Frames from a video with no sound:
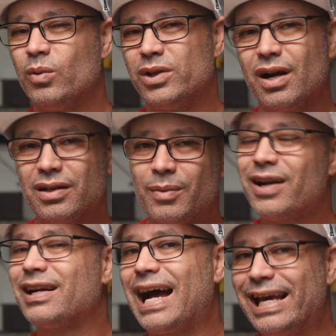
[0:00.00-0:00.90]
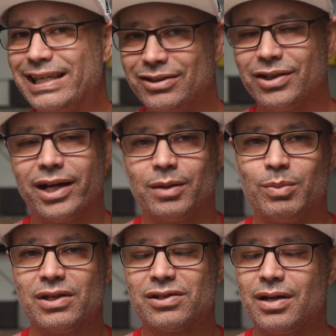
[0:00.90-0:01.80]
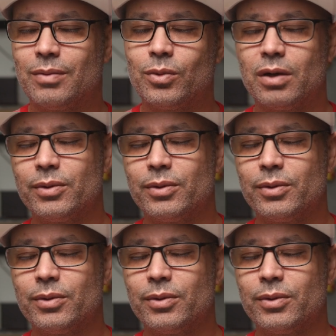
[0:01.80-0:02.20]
we talked about an ideal height being somewhere